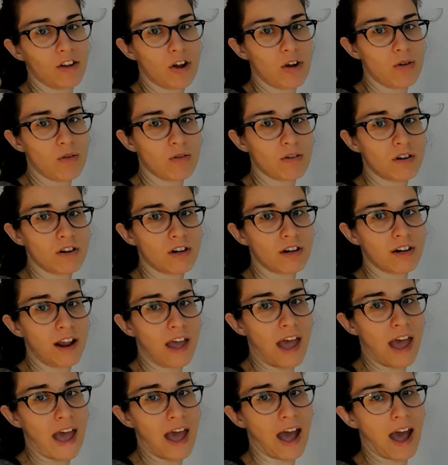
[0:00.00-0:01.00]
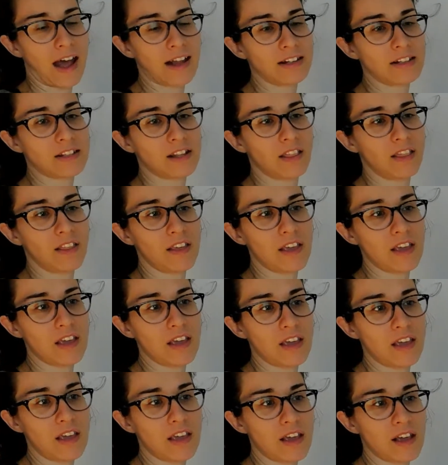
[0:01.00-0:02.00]
cord at
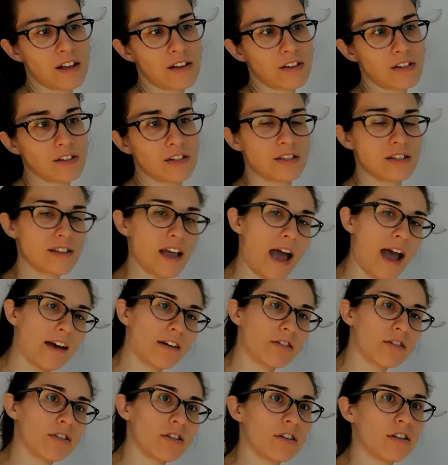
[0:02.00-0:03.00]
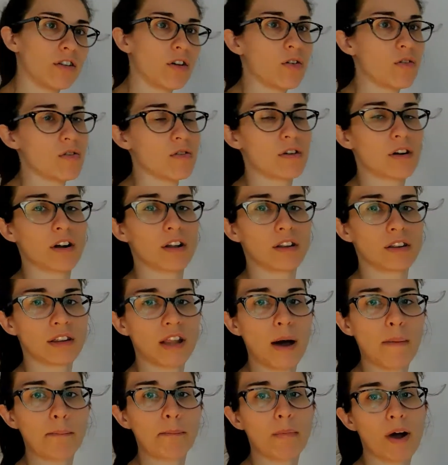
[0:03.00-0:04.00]
the sacral or
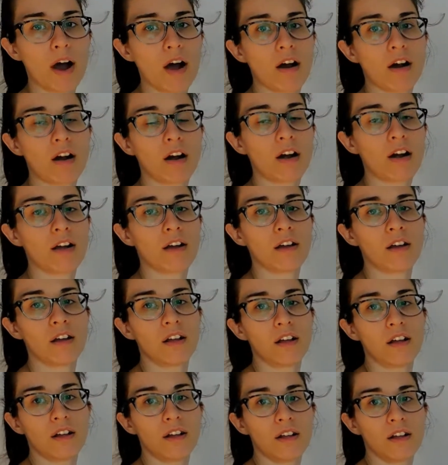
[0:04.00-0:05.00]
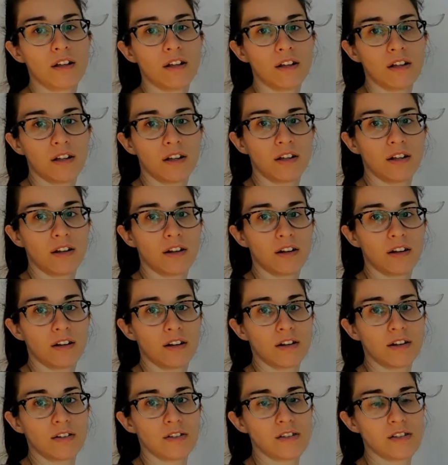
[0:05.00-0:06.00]
lumbar
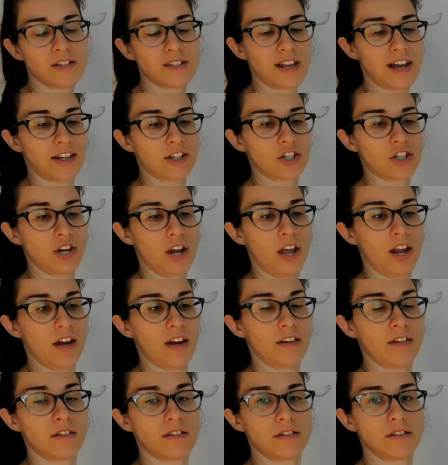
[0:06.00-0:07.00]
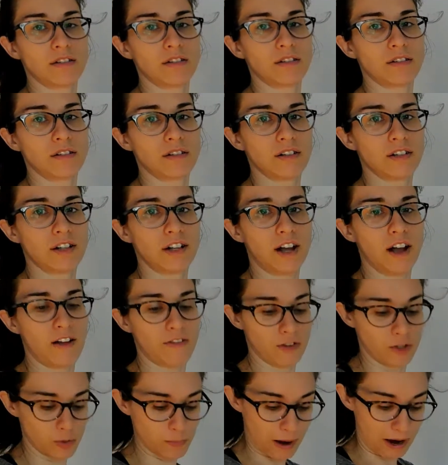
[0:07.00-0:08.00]
section of
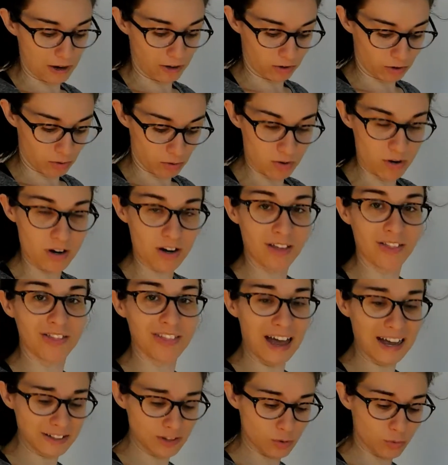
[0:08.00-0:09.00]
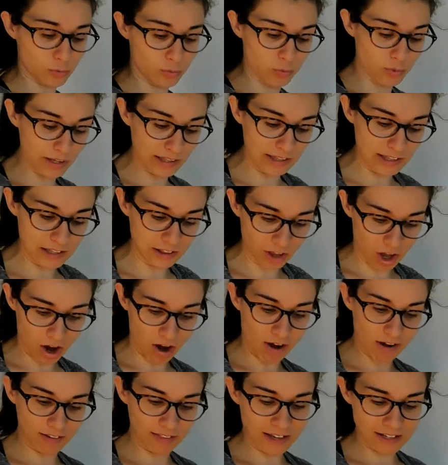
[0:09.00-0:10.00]
the spinal cord. That's really
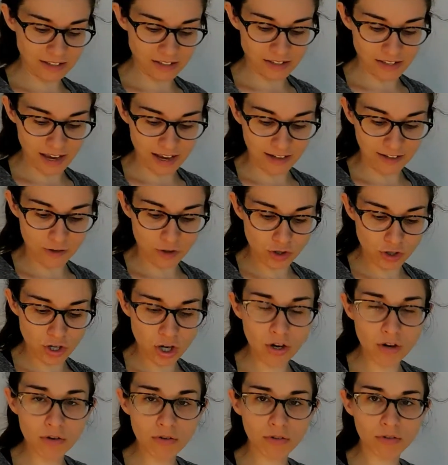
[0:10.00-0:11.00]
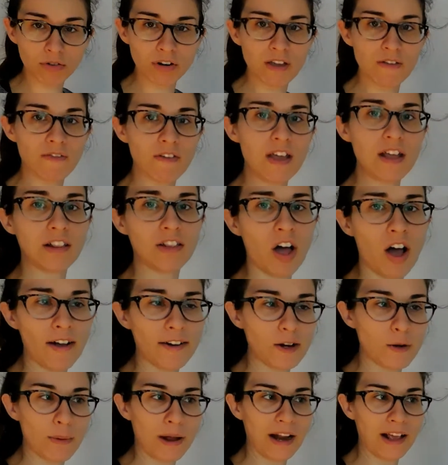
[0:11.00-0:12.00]
long. That's like 2-3 feet
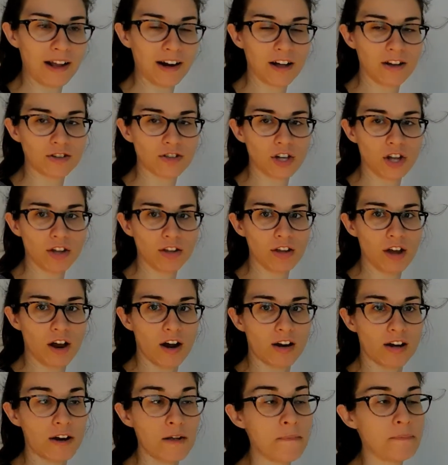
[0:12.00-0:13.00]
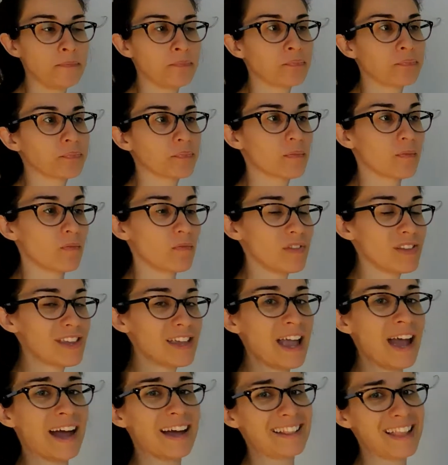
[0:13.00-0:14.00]
long, depending on how tall you are.
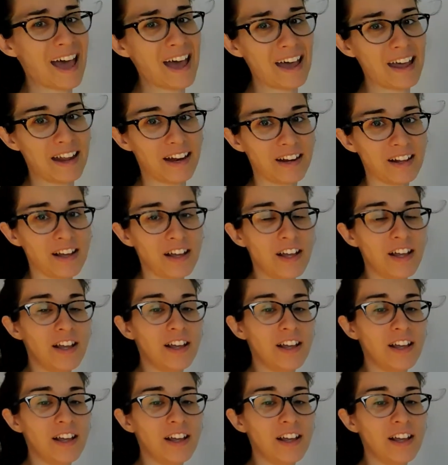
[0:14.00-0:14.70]
And then,